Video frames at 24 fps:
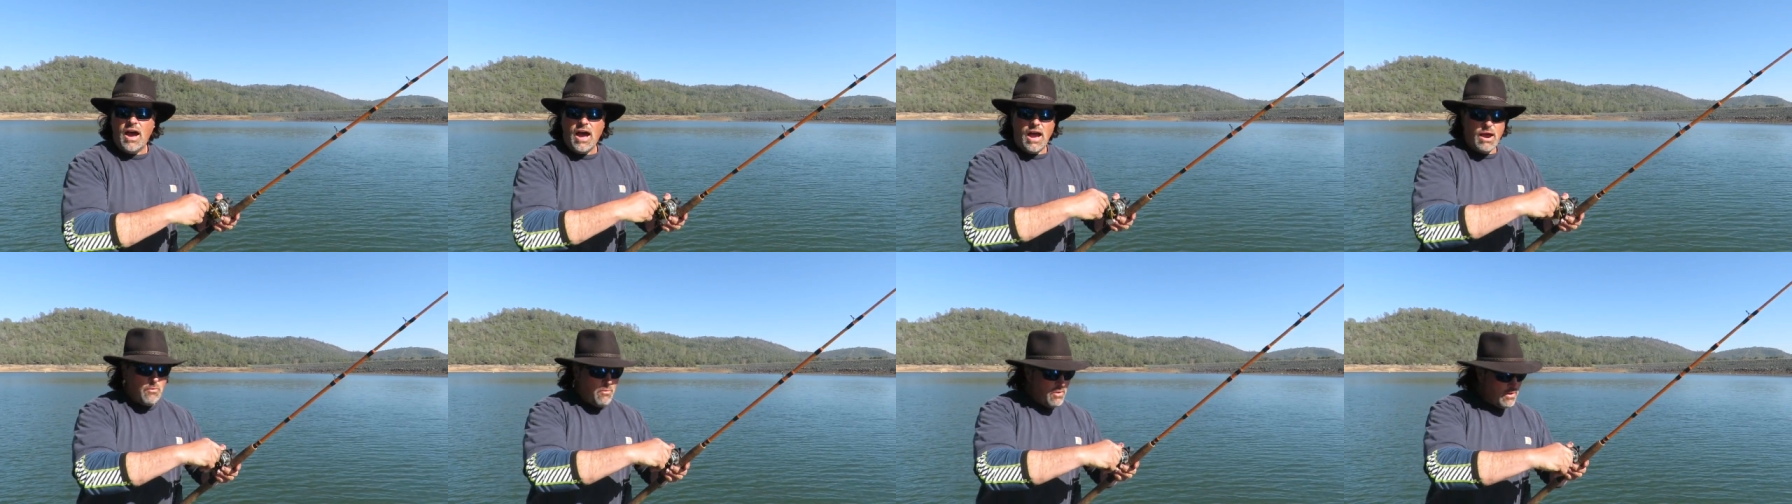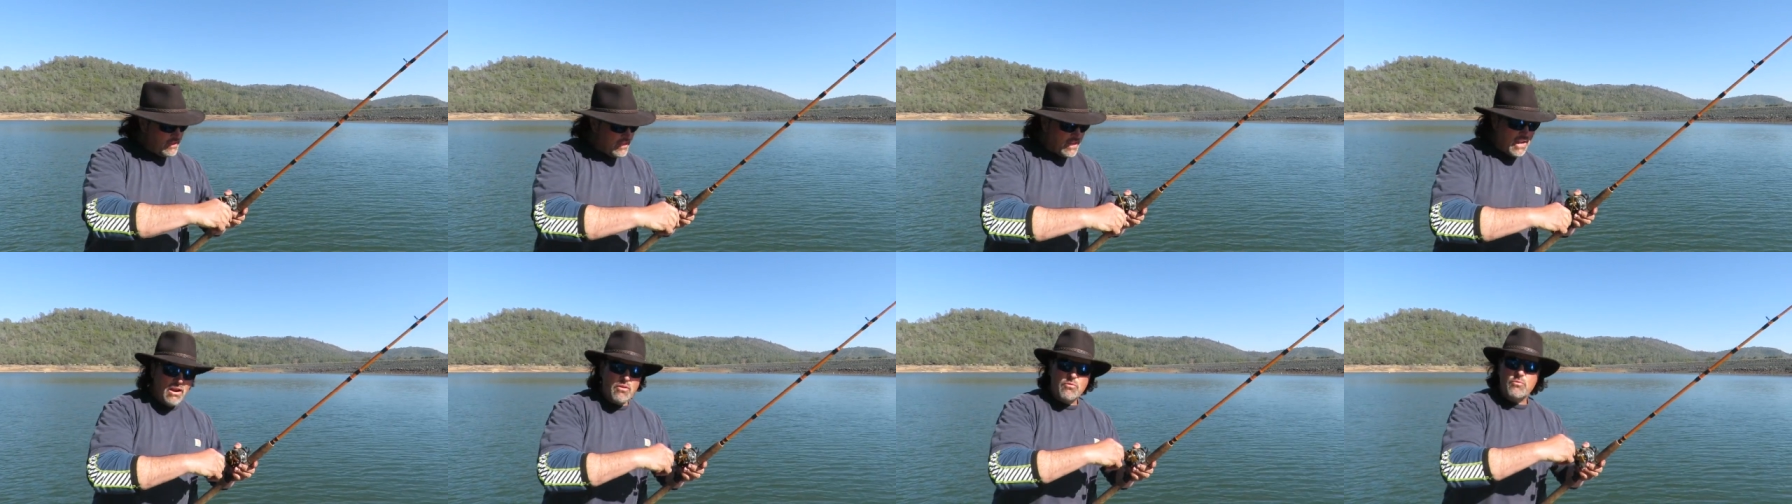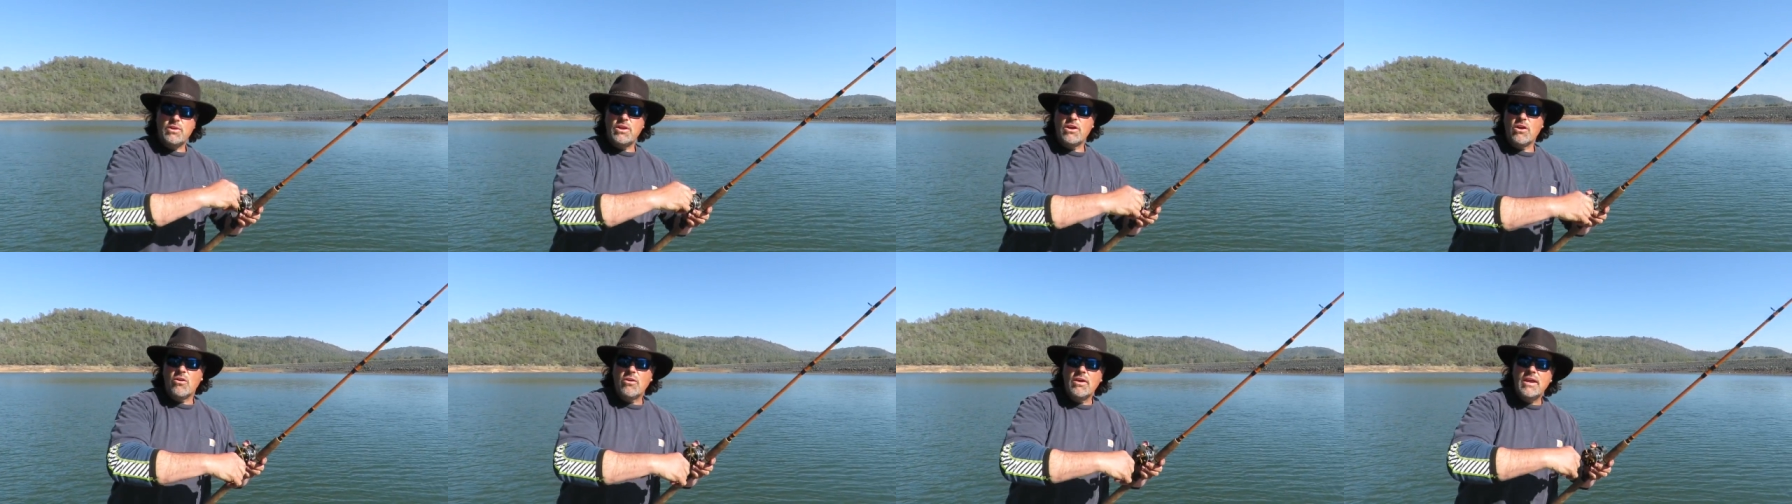I want that
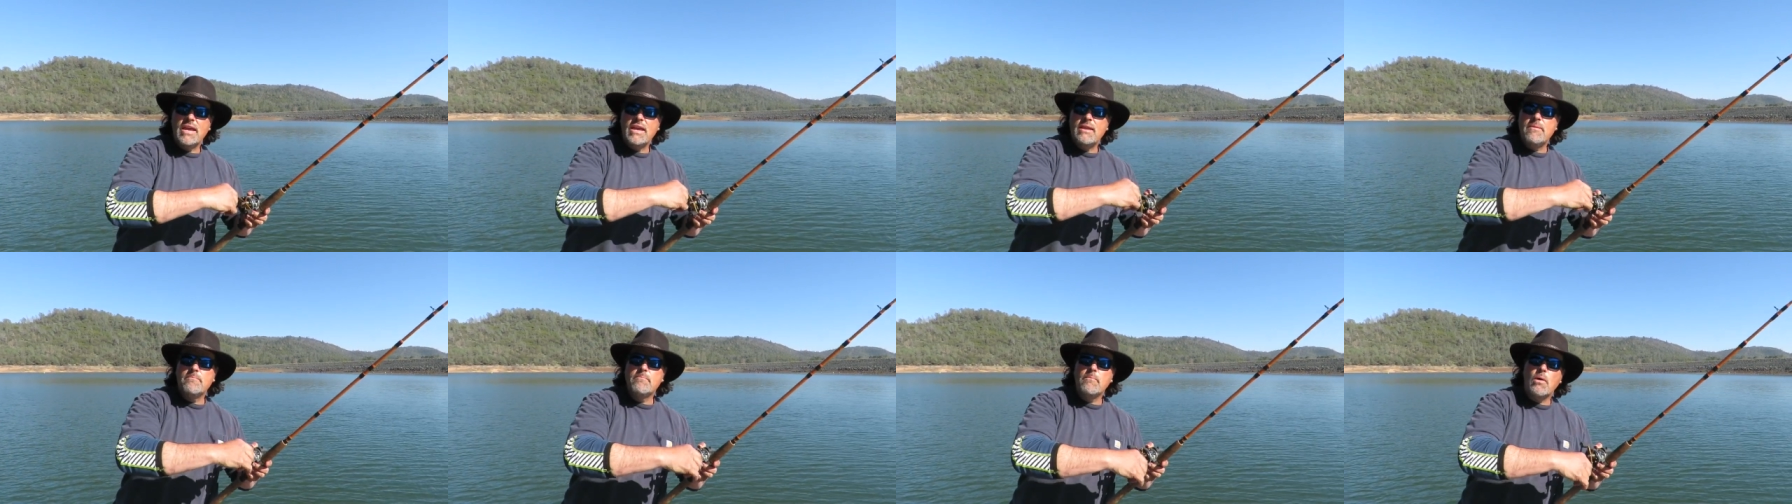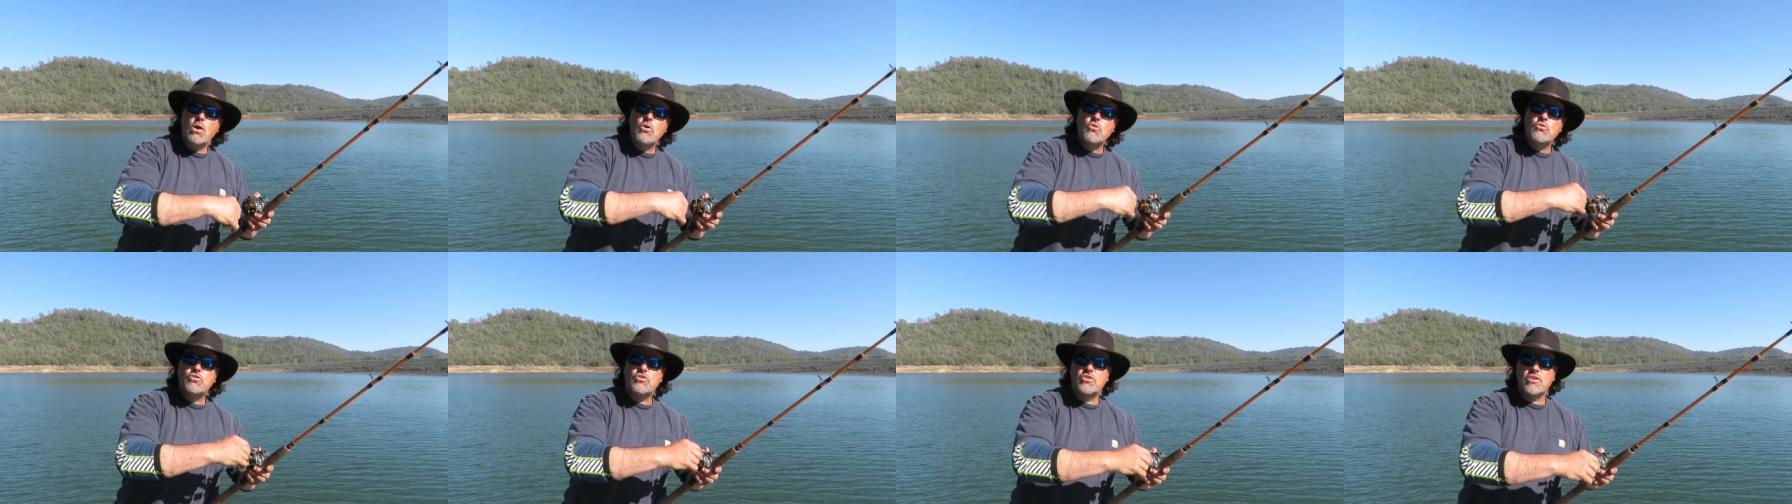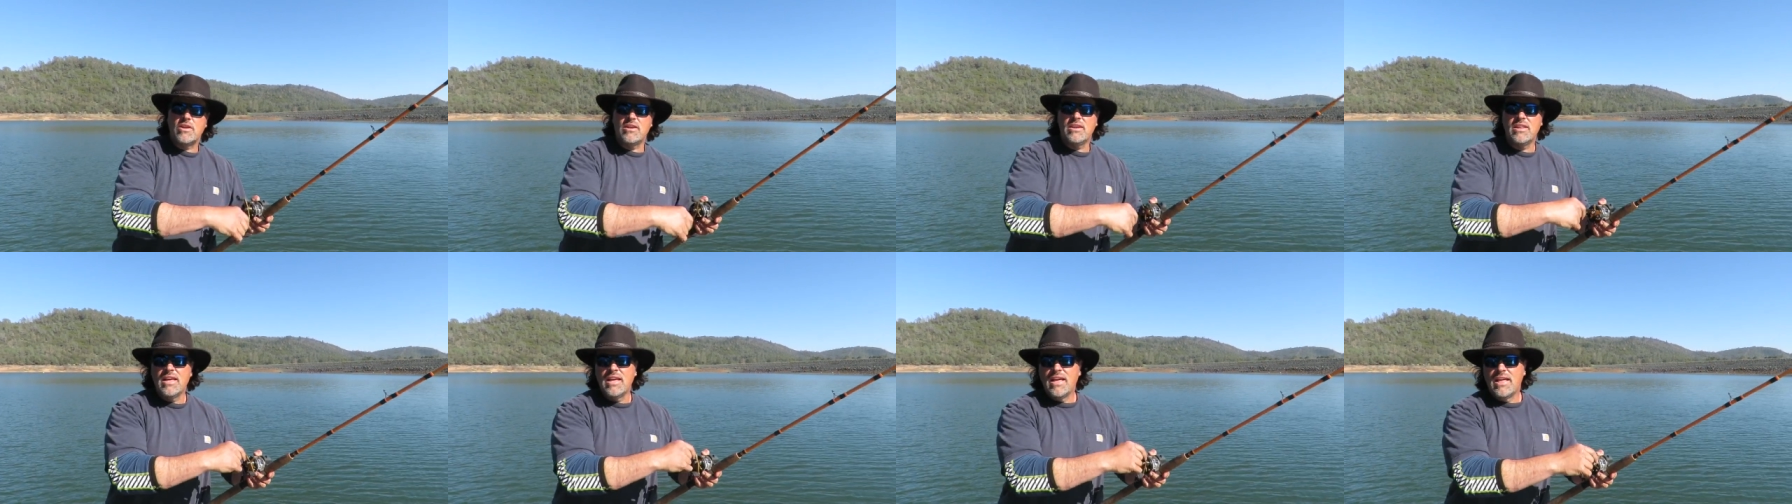reel in
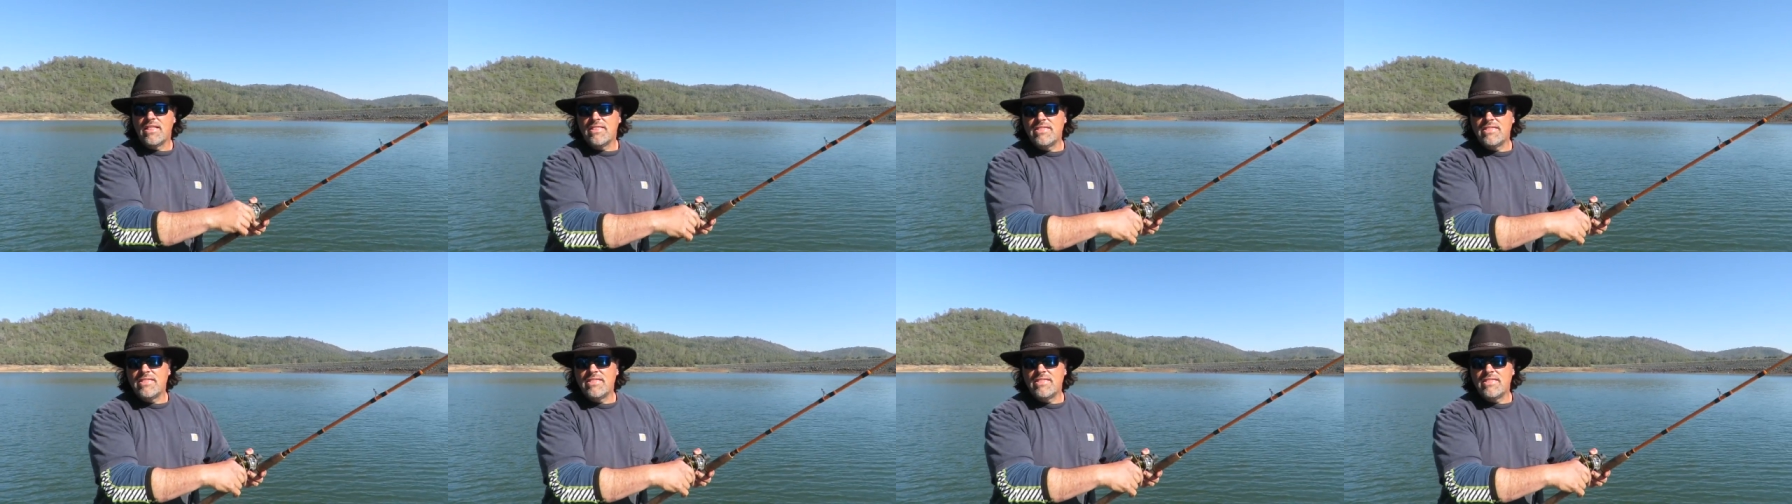motion